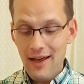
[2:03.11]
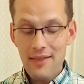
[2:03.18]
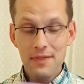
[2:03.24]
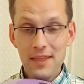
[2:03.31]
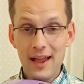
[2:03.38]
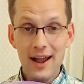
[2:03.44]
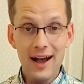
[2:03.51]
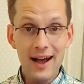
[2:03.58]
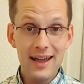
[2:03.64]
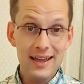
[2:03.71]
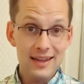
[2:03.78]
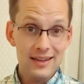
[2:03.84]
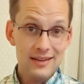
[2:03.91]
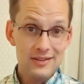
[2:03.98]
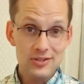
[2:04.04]
That
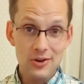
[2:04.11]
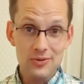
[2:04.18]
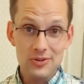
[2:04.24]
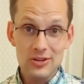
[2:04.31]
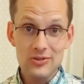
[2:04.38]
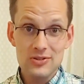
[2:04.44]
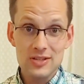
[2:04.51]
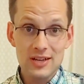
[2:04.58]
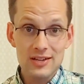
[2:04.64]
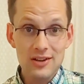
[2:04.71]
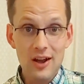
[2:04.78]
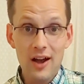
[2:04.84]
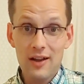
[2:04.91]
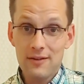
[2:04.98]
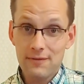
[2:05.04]
I don't use it,
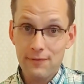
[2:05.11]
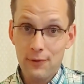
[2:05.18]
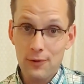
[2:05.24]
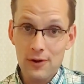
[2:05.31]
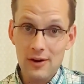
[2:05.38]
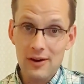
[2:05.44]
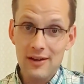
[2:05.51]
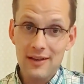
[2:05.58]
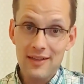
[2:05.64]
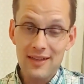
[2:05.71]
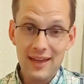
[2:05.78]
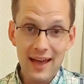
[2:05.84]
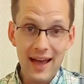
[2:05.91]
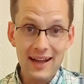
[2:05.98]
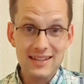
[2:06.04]
not for
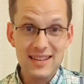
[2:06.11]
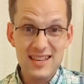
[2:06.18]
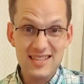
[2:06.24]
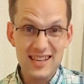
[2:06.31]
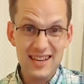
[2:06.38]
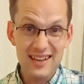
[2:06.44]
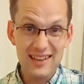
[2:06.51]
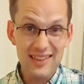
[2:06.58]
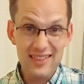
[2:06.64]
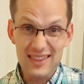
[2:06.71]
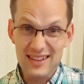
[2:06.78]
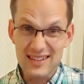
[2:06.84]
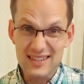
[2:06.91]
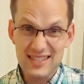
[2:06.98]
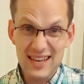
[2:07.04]
accessing
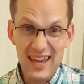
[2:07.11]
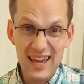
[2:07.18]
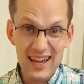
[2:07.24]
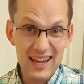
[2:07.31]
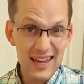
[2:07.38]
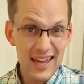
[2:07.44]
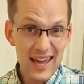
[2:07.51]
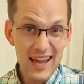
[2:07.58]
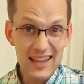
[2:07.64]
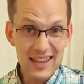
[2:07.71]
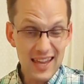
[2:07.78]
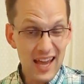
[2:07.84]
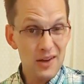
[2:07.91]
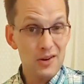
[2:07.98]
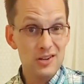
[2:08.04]
the sink and the
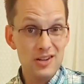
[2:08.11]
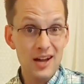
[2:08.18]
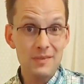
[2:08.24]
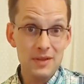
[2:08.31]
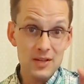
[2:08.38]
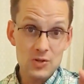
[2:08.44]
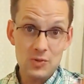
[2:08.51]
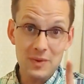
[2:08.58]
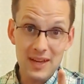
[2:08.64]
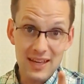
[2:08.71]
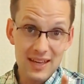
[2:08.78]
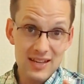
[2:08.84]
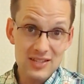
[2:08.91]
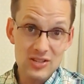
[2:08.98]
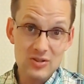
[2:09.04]
countertop, that's what my
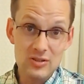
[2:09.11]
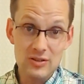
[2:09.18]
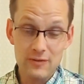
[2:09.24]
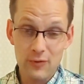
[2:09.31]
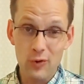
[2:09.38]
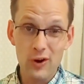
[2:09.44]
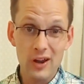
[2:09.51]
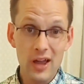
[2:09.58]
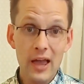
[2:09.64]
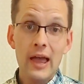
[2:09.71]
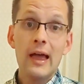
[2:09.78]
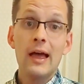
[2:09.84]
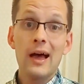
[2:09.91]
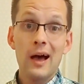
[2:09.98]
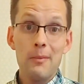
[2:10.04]
kids use it for,
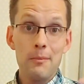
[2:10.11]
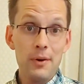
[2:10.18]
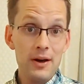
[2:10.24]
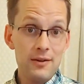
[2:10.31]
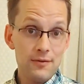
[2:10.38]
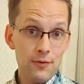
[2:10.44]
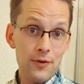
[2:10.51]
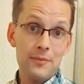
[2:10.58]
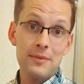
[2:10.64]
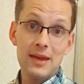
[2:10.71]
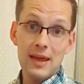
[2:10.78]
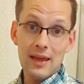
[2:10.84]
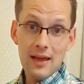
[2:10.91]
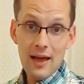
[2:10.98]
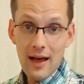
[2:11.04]
but for me,